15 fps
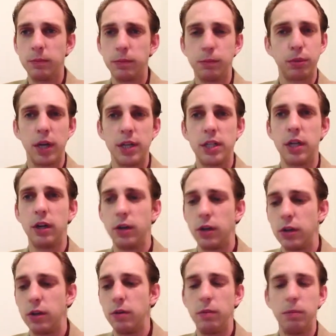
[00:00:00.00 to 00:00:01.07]
President
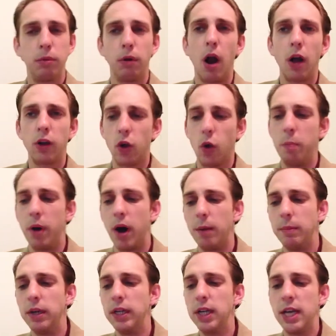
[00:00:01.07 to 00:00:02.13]
Barack
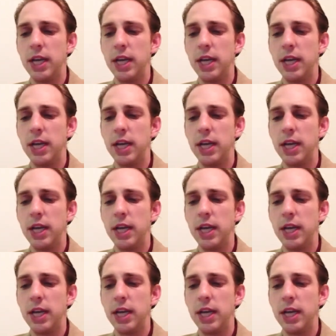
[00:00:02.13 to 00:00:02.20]
Obama